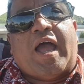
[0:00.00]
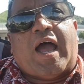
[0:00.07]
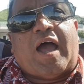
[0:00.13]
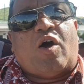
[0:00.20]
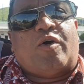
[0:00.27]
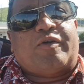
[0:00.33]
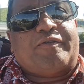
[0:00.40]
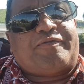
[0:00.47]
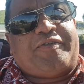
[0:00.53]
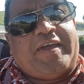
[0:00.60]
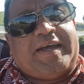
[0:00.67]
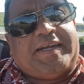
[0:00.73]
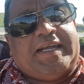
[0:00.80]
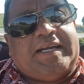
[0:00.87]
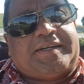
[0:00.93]
on
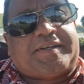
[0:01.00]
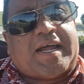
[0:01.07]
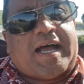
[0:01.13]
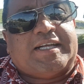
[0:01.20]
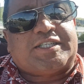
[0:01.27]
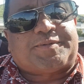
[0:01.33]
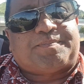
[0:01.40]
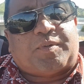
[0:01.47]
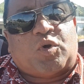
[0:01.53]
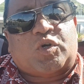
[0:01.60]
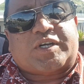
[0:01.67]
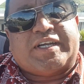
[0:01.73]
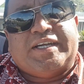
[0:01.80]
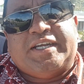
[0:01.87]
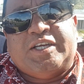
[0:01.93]
Fairdeal Transport,
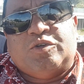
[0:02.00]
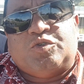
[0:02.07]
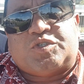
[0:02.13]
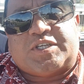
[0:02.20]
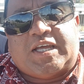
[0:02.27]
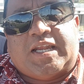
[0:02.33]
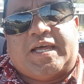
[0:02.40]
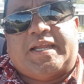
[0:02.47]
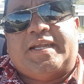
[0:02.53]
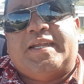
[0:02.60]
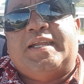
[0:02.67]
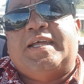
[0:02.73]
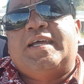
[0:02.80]
New Zealand.